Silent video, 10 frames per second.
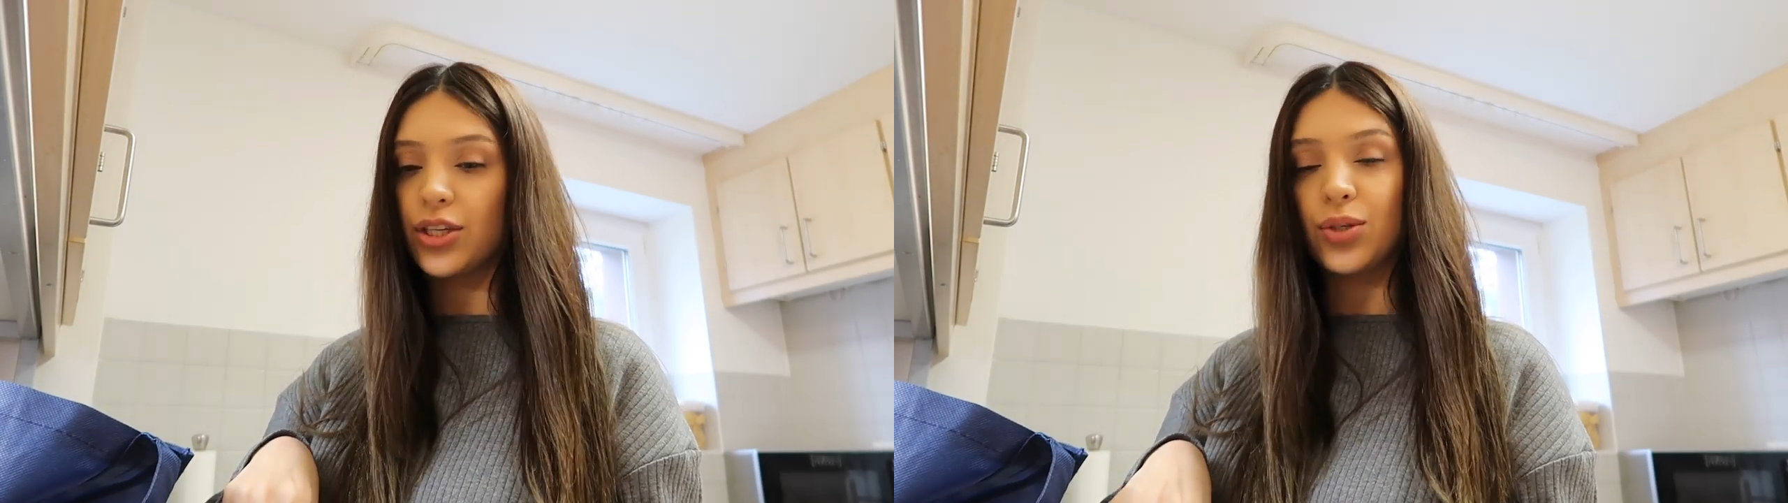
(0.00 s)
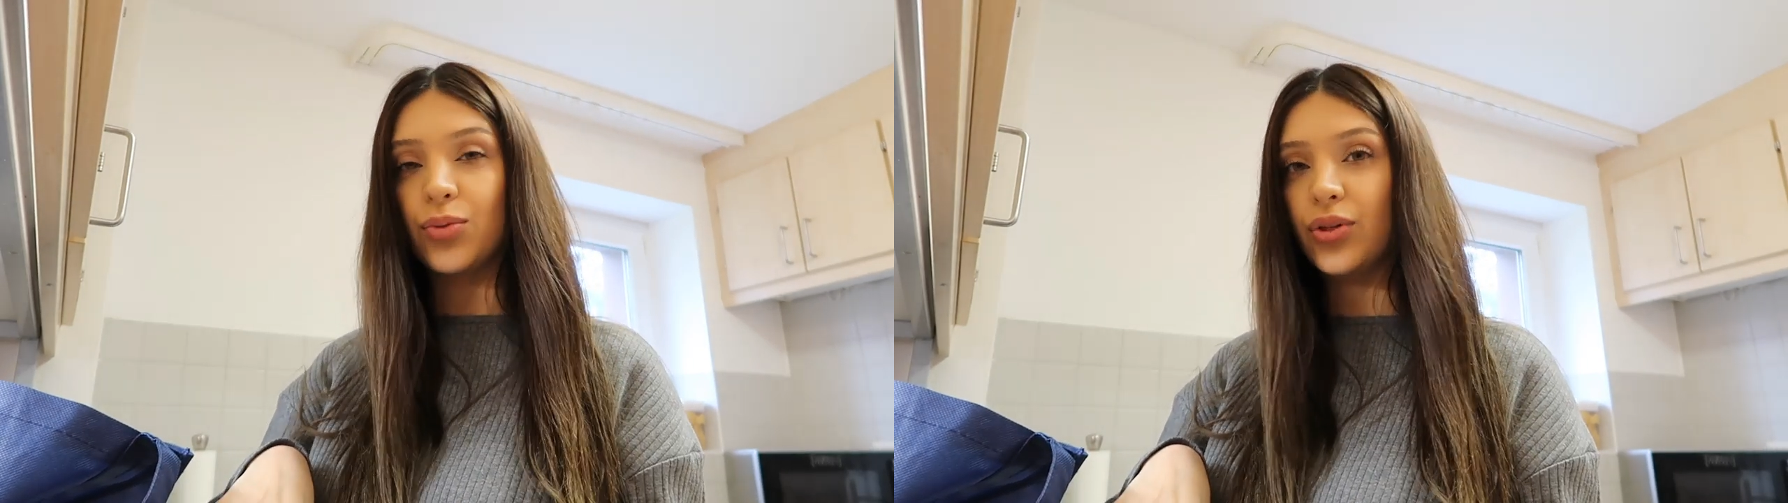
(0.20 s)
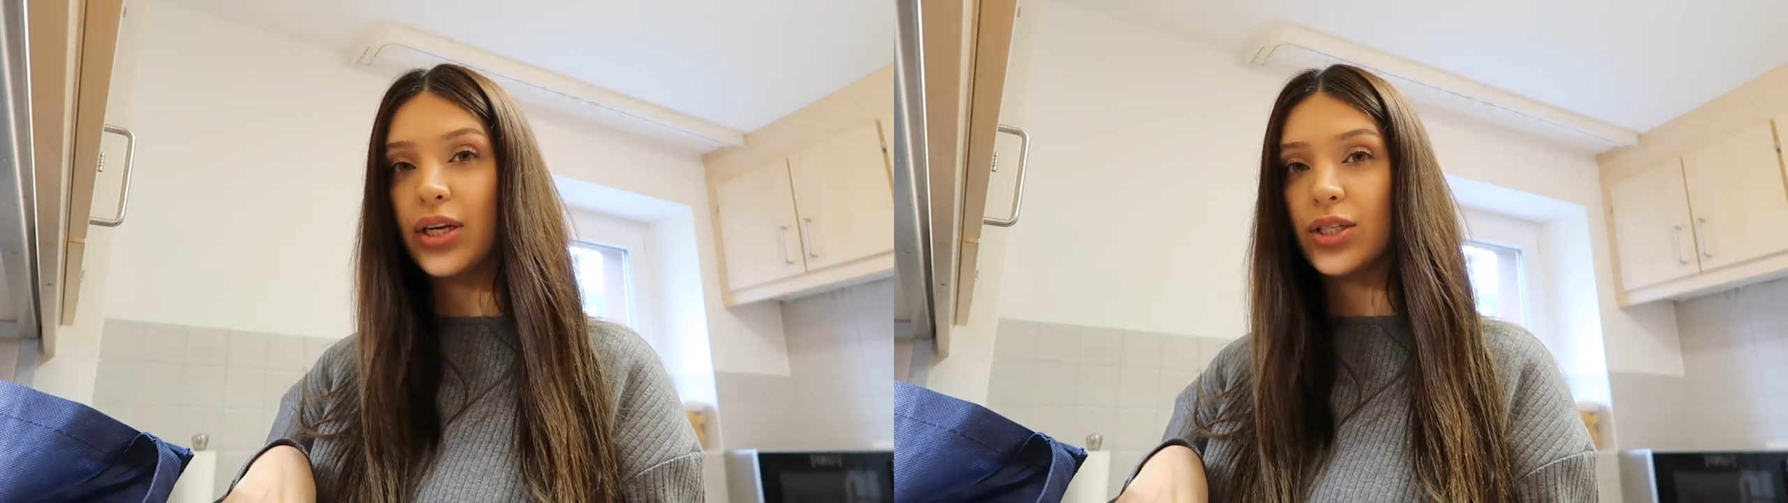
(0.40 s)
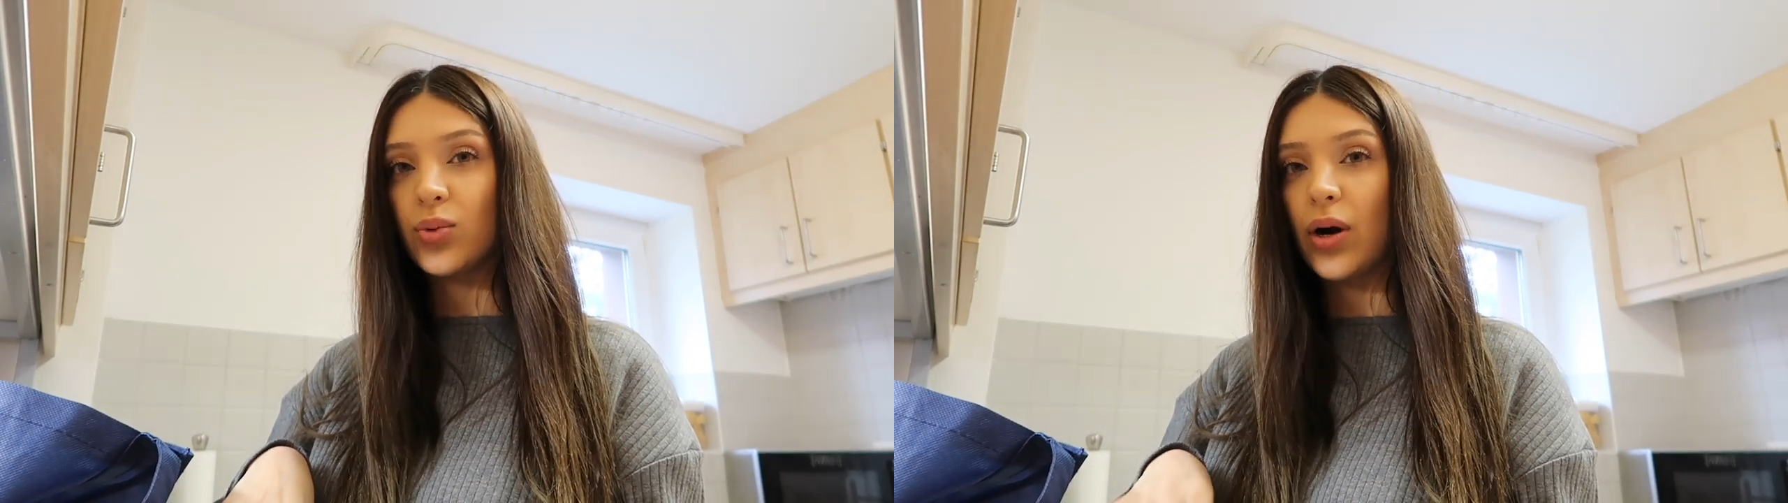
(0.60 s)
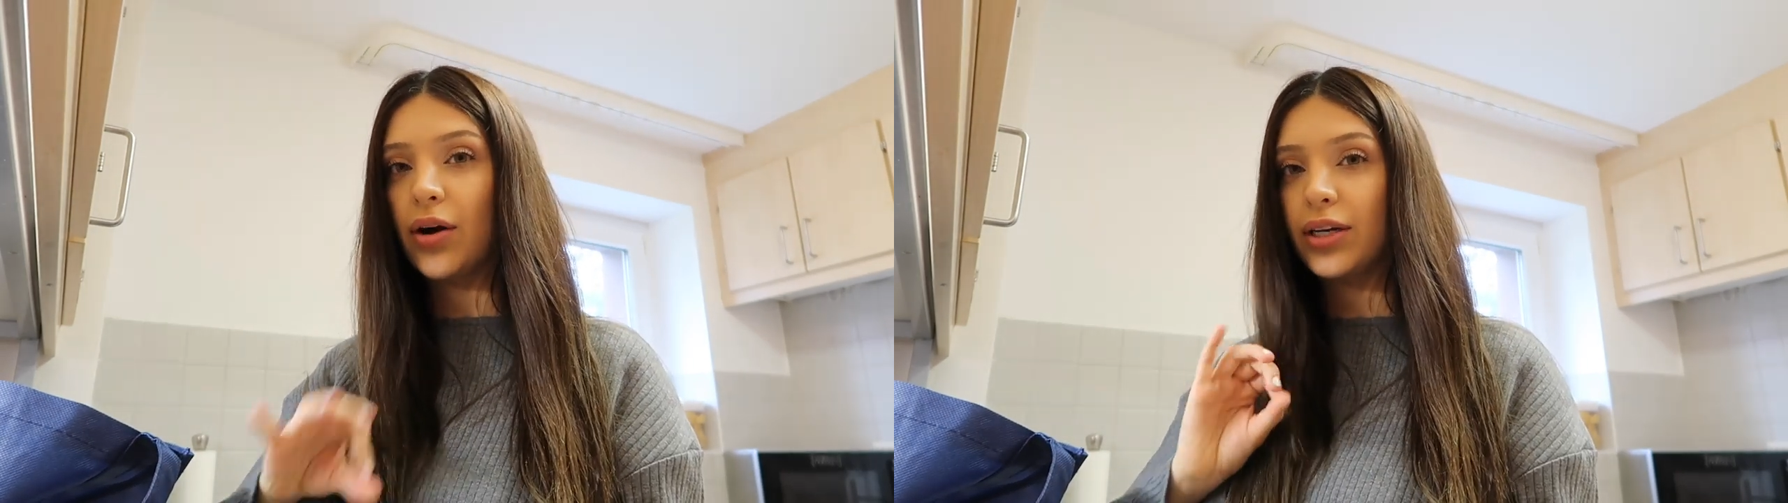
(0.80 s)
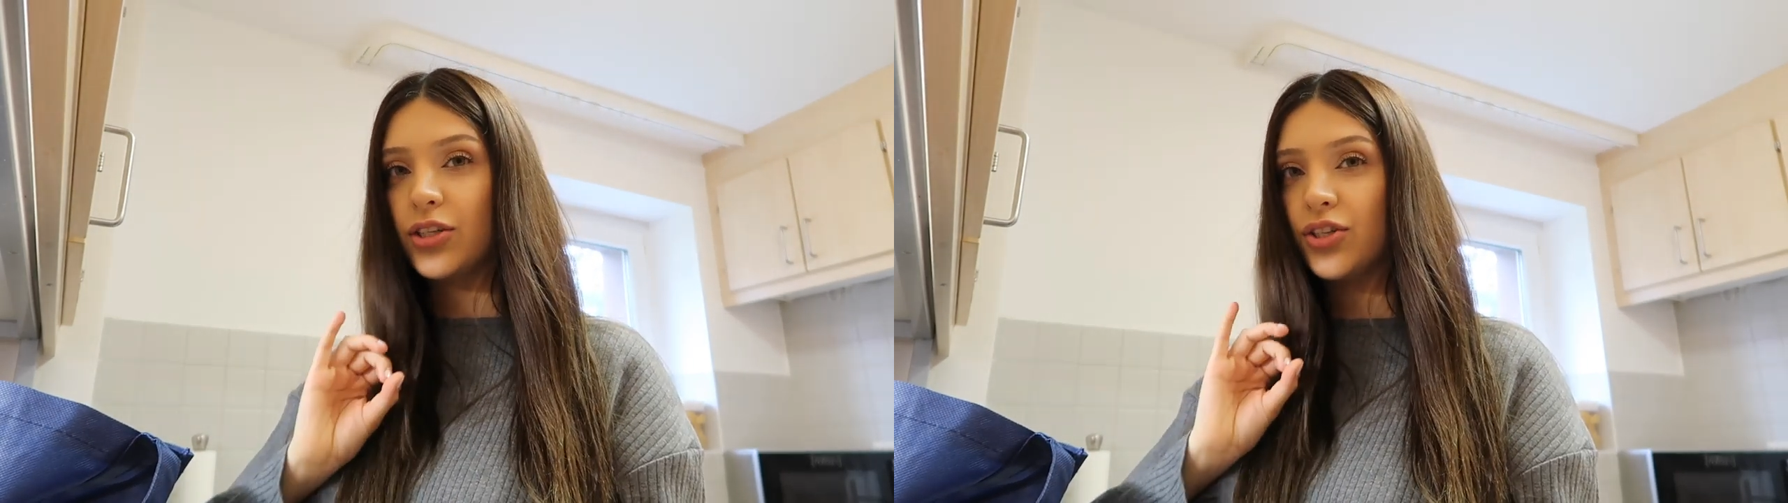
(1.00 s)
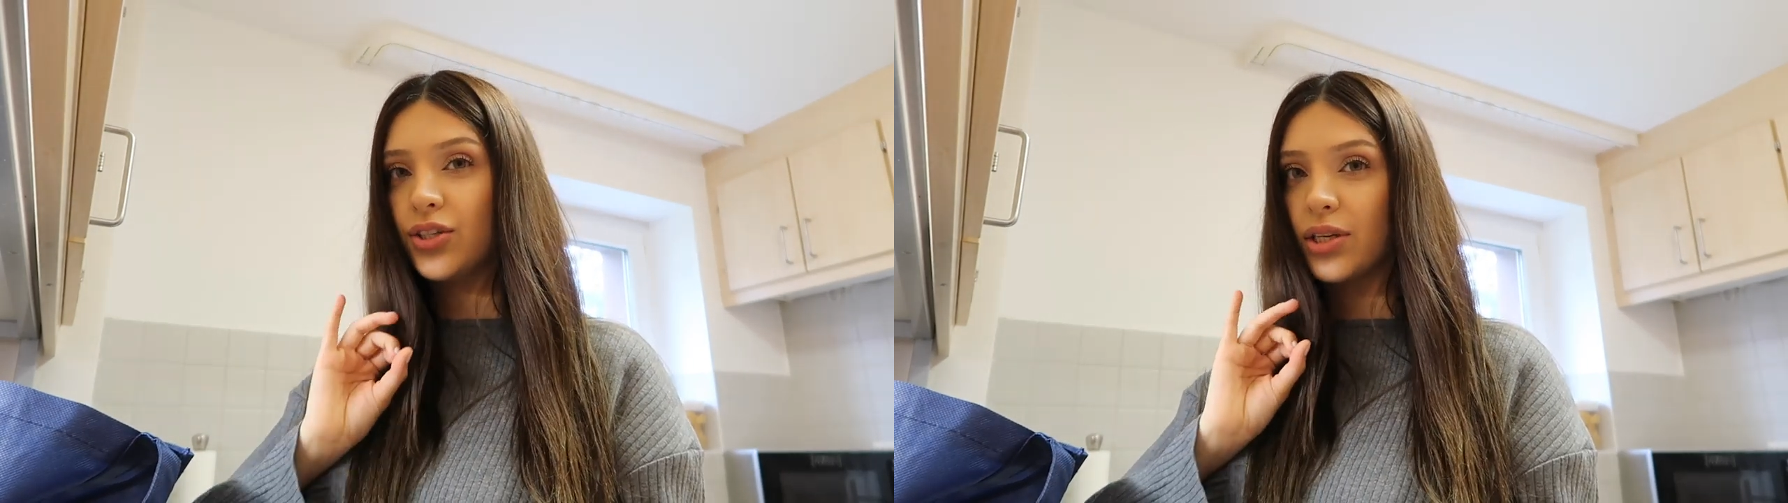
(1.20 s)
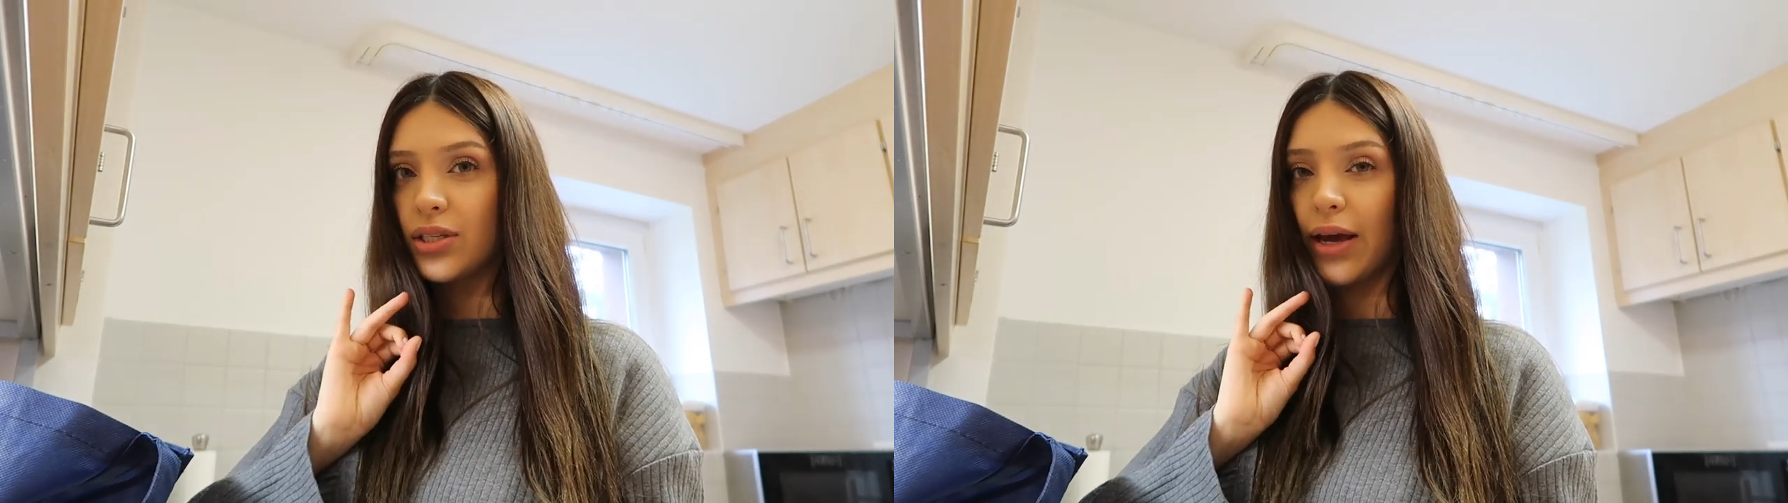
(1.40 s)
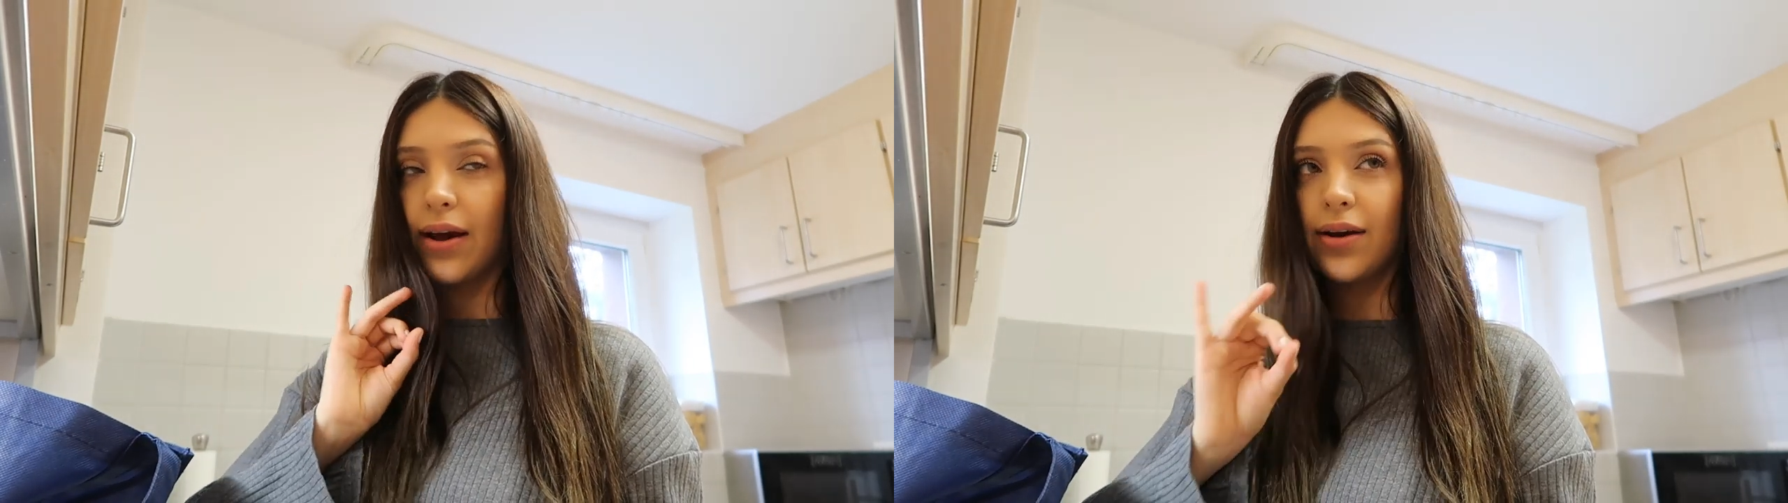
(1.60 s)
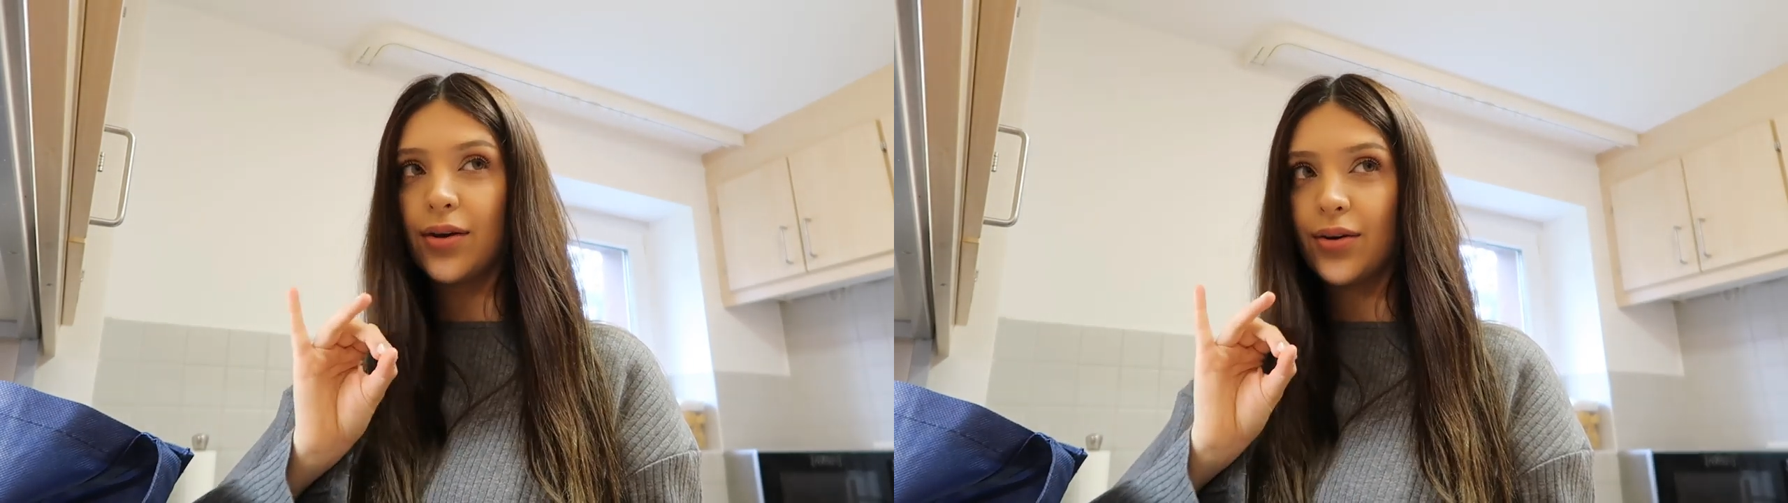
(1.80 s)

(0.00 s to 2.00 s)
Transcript: the smoothie as well, and it's just like